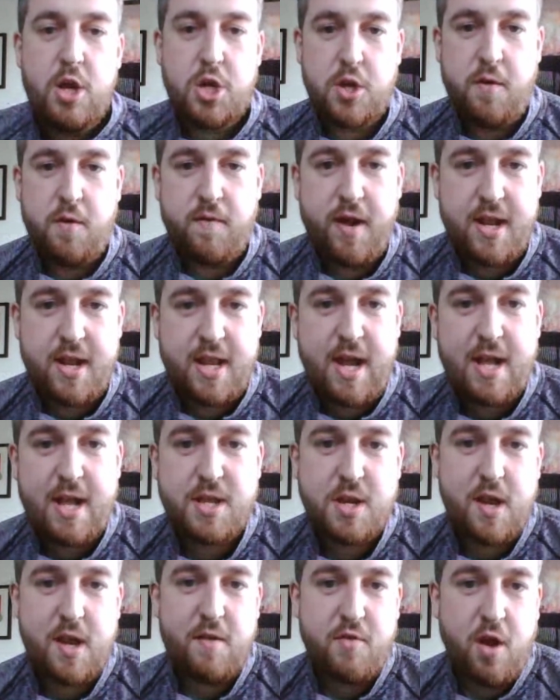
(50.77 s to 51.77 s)
stuff like that.
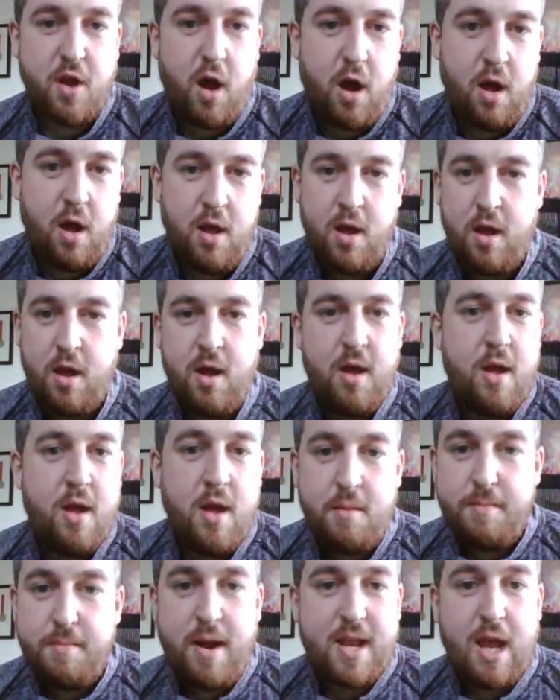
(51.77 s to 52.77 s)
So you've got
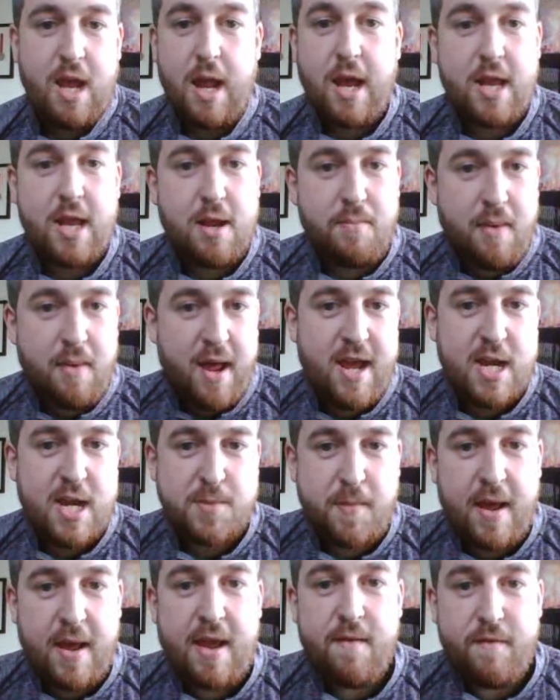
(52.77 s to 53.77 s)
Man United players
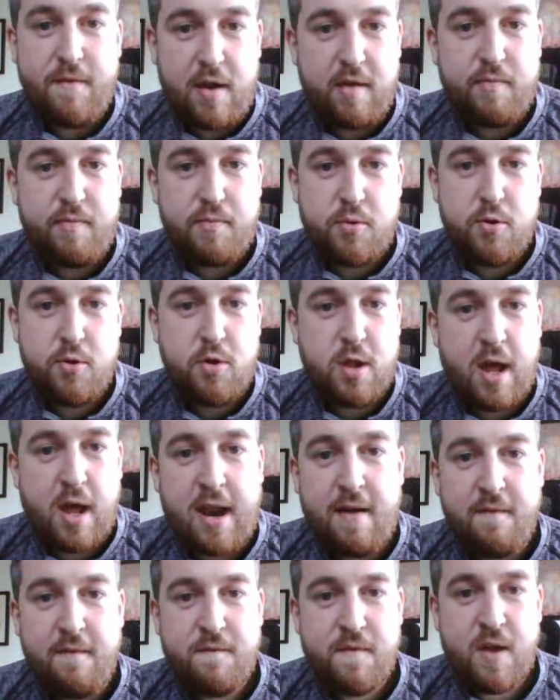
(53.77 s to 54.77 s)
playing for Liverpool at
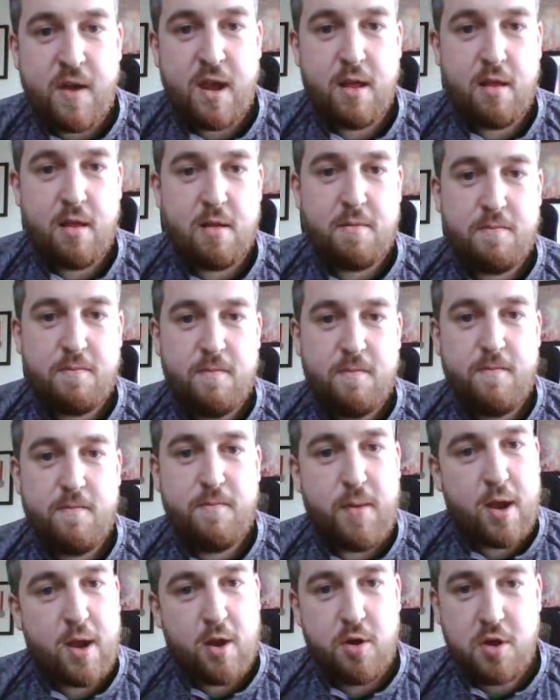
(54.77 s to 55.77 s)
Anfield
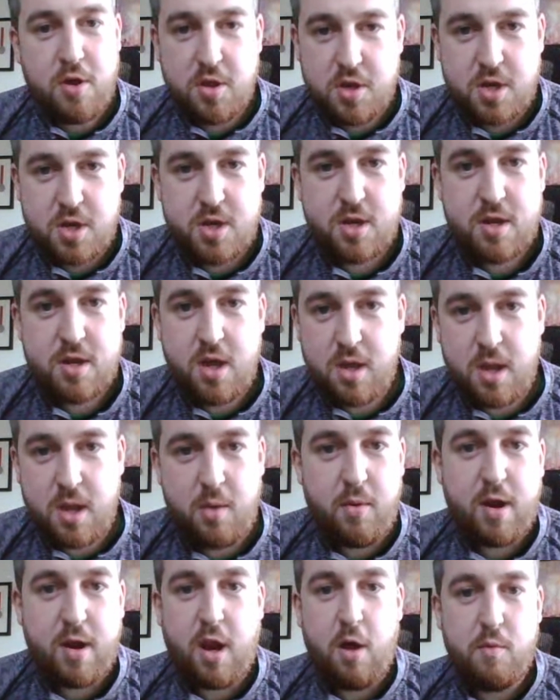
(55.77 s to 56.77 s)
because they
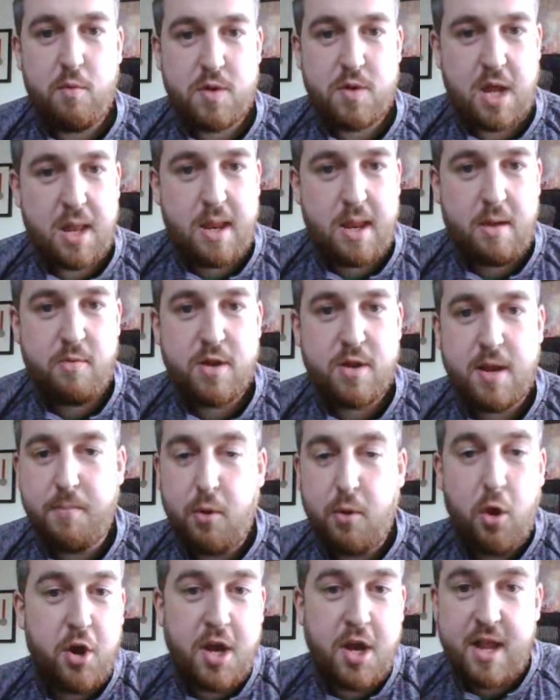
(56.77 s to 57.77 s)
were close and they were
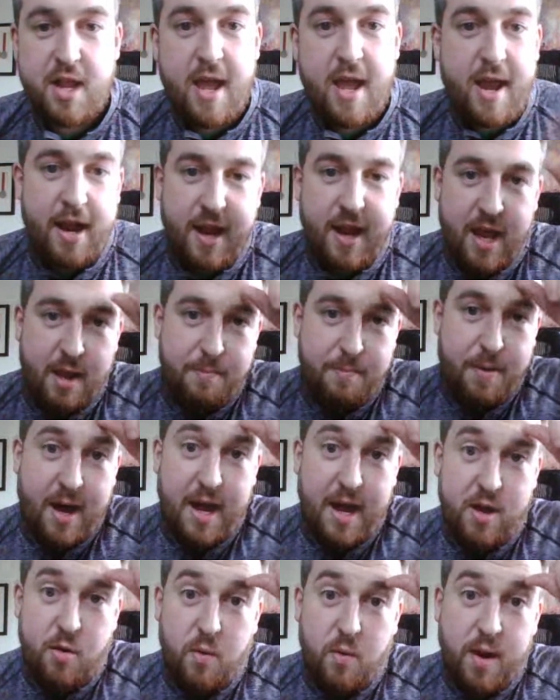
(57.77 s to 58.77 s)
deployed there
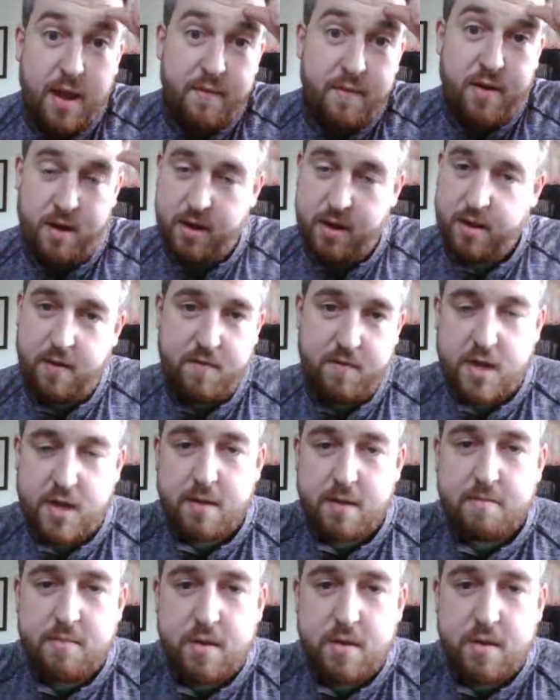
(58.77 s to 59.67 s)
nearby or whatever. And like obviously